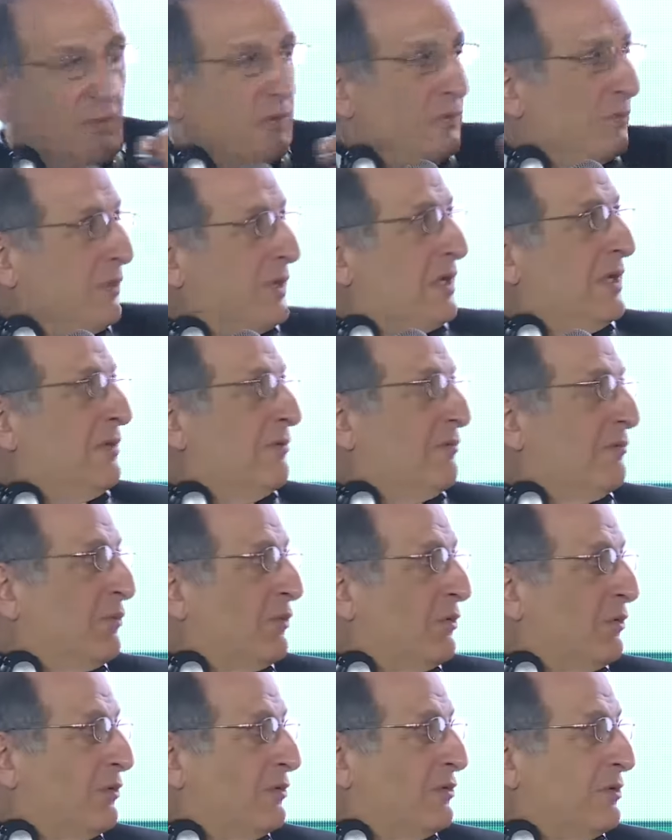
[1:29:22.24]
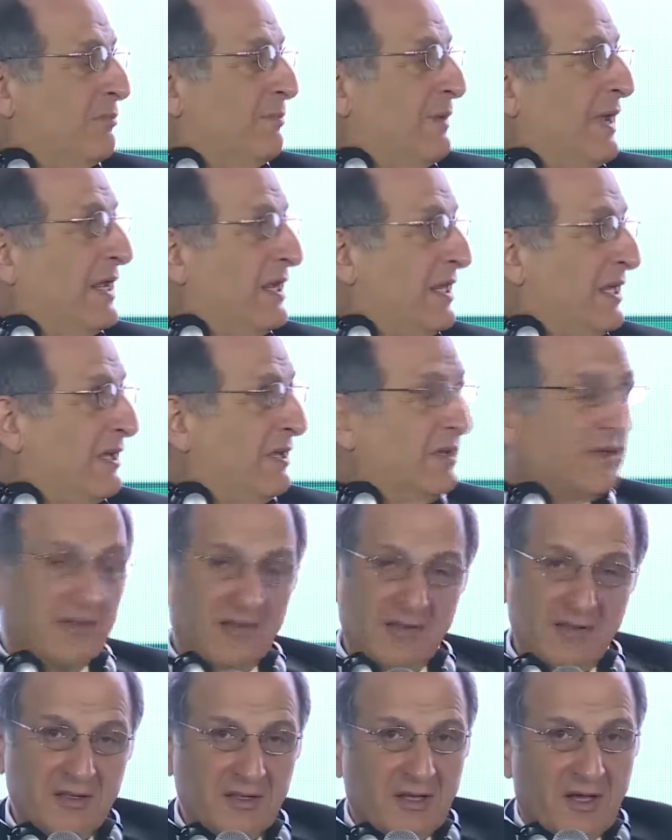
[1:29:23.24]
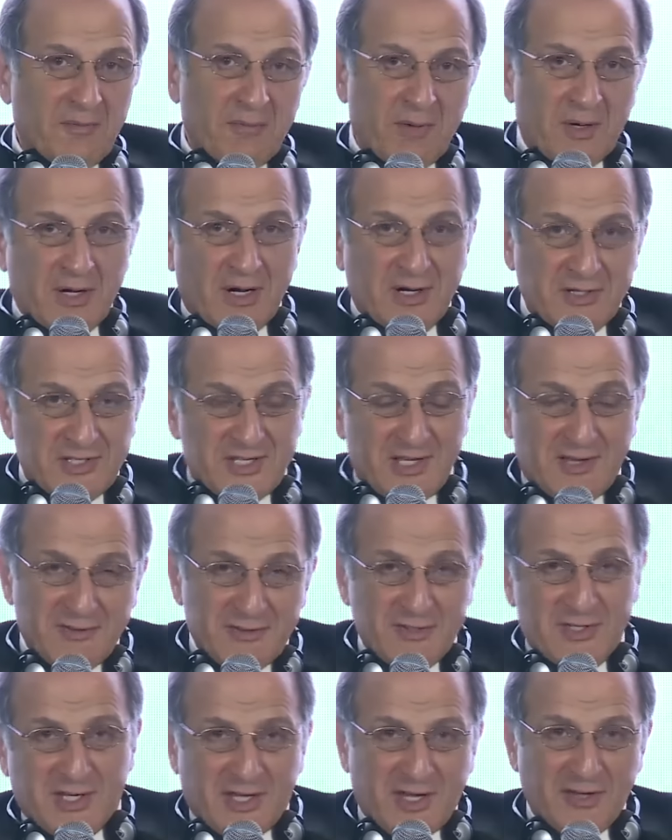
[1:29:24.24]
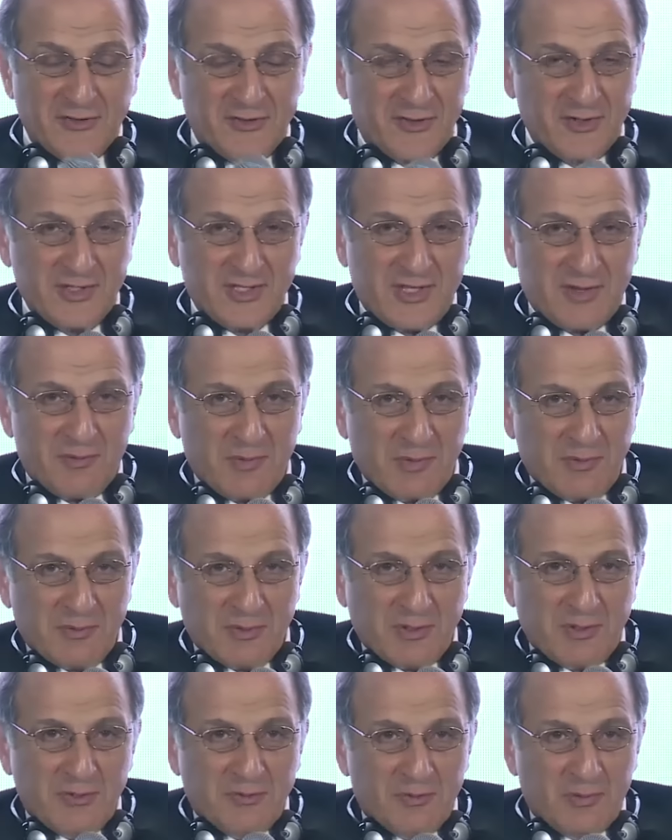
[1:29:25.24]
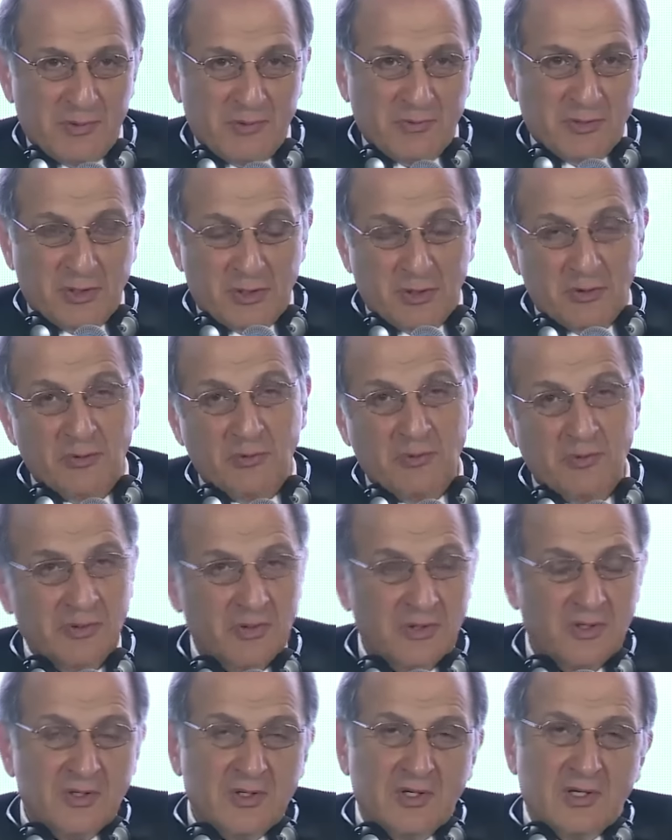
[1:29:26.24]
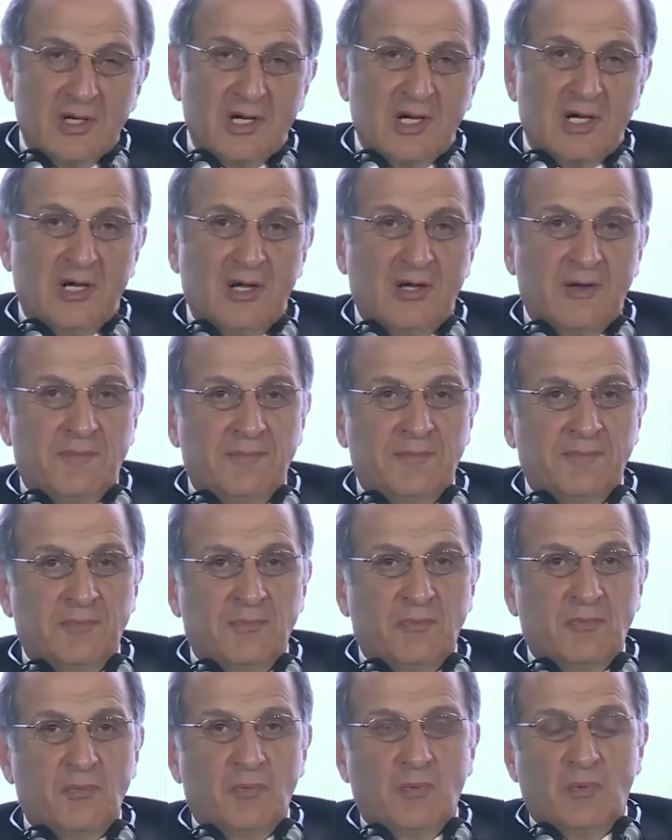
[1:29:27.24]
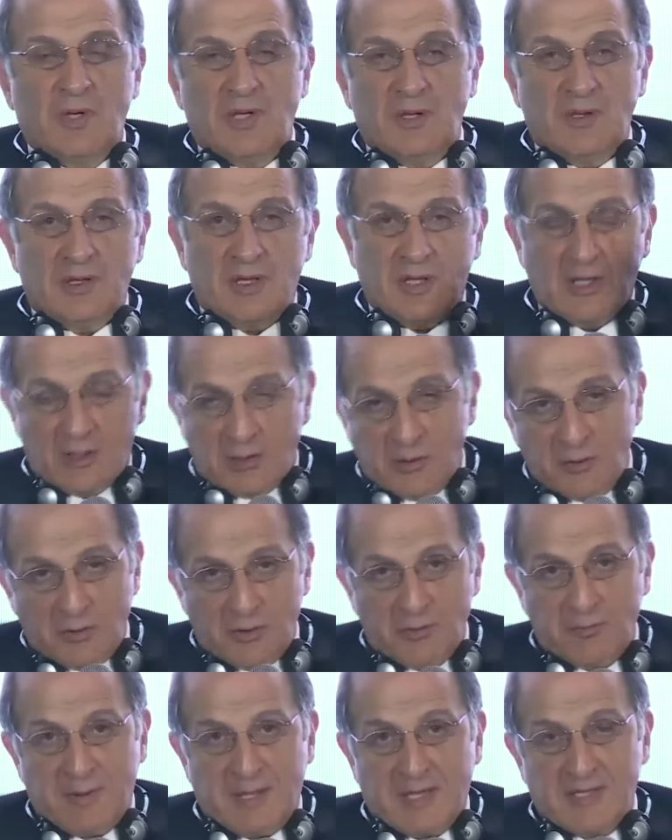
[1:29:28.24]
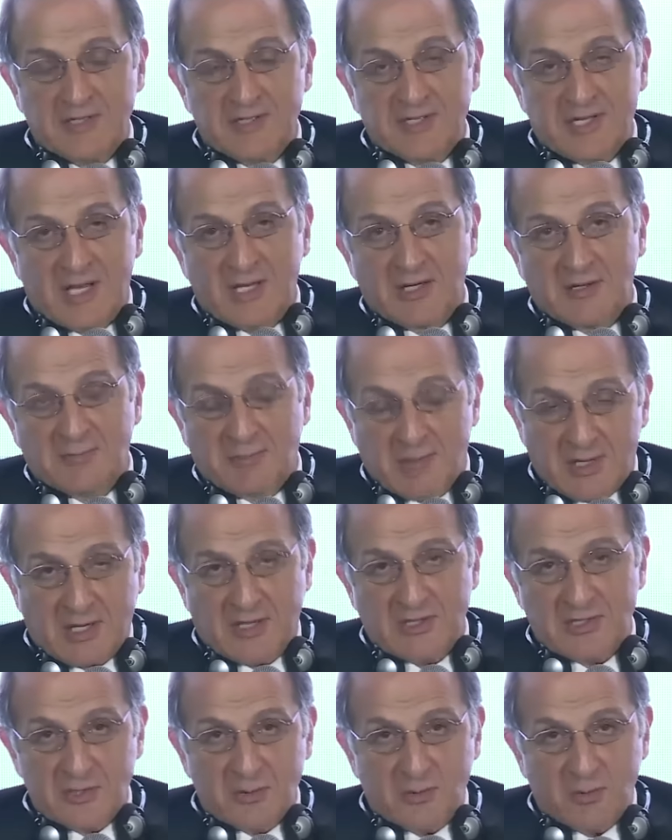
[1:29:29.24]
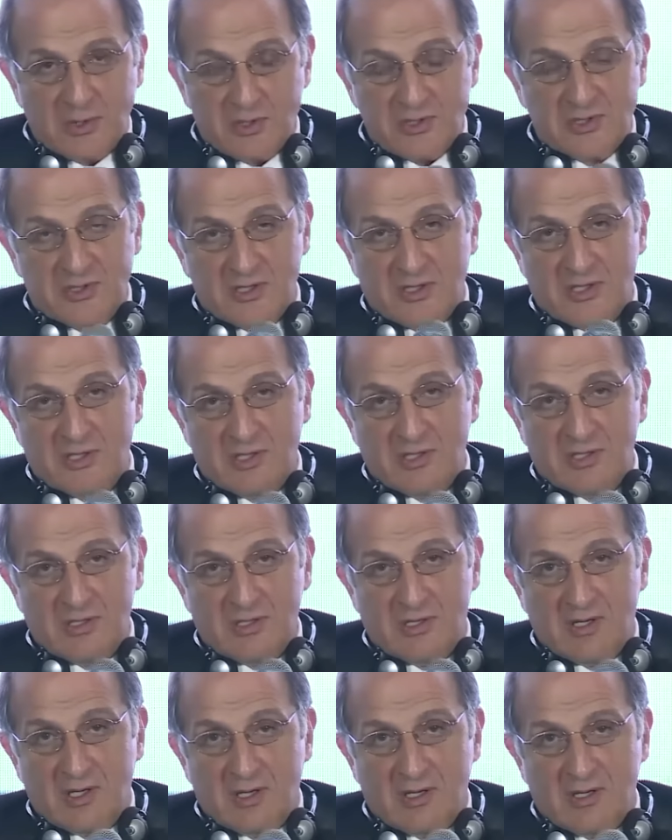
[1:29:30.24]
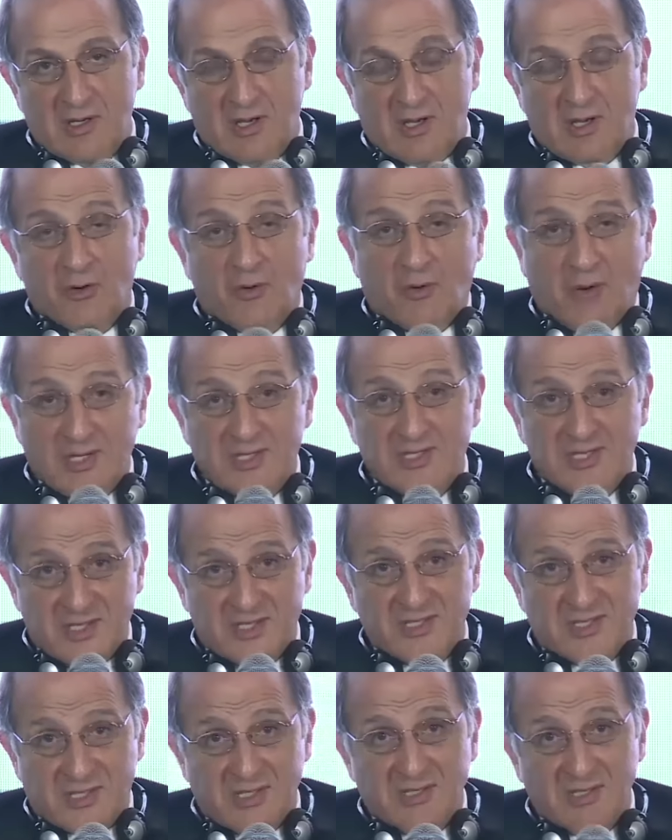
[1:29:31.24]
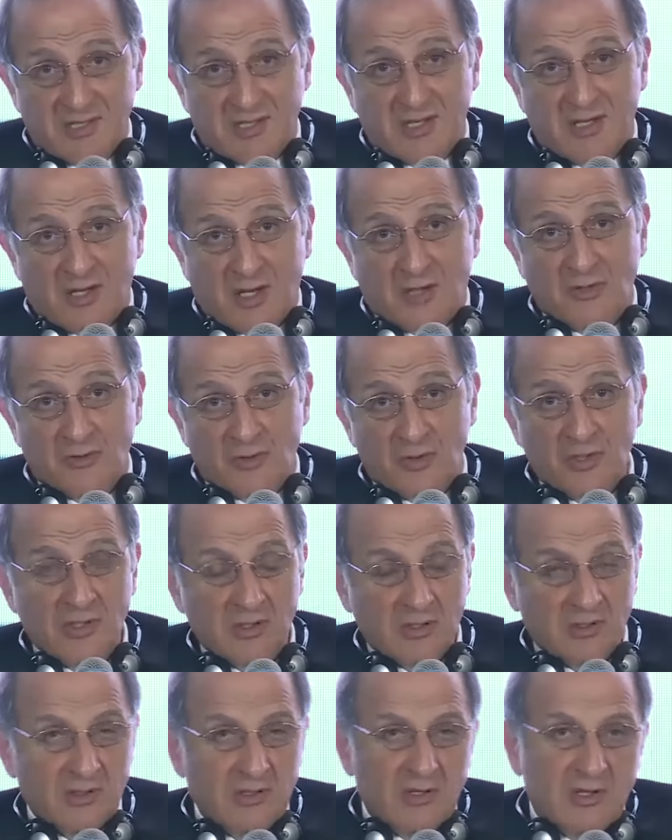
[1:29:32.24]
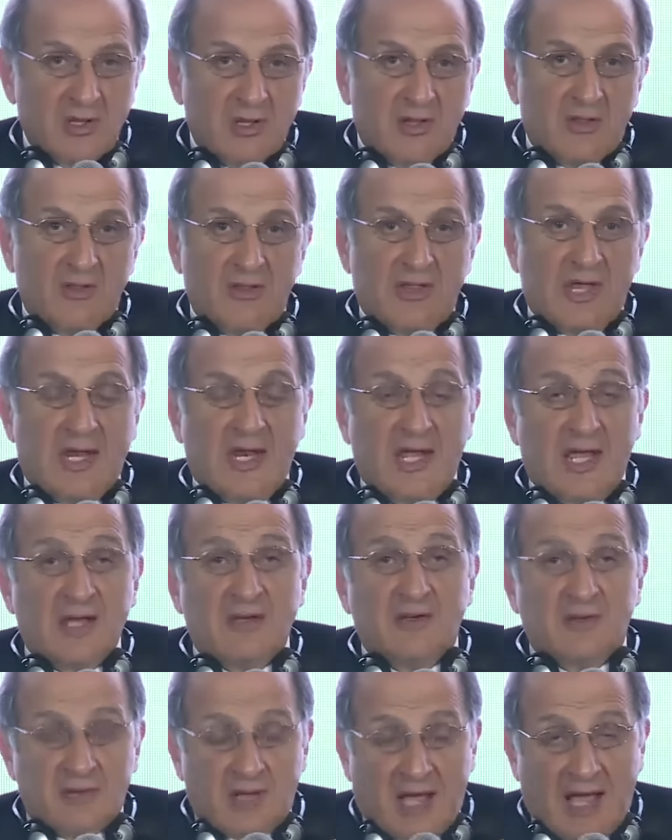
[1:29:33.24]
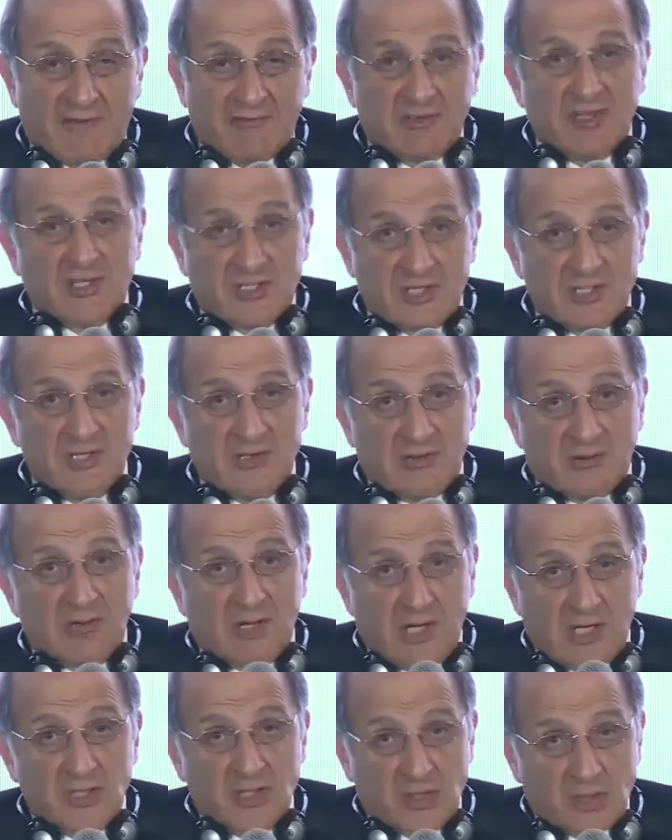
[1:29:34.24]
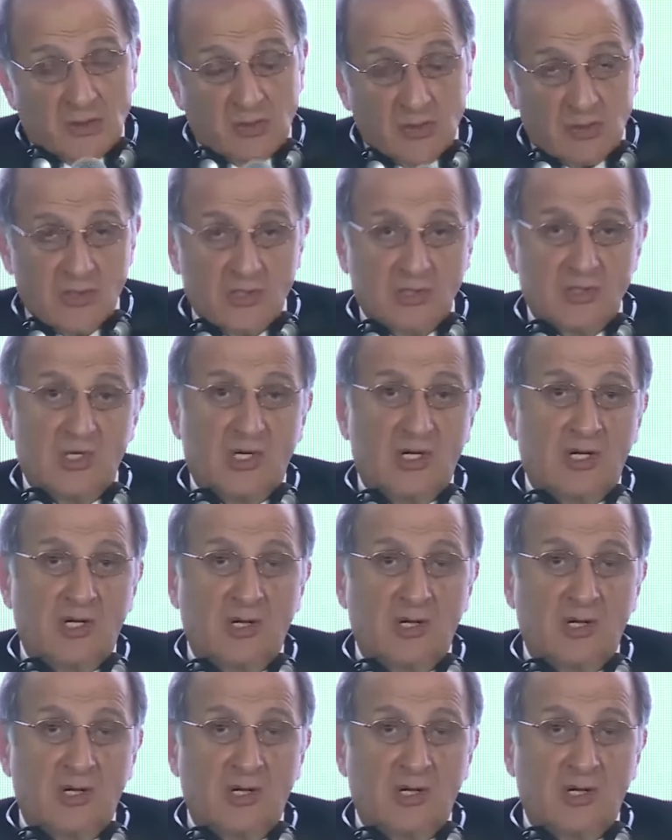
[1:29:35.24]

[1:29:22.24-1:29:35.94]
when we were debating among ourselves the countries that we would do We included Palestine because it was a crisis country that had obvious issues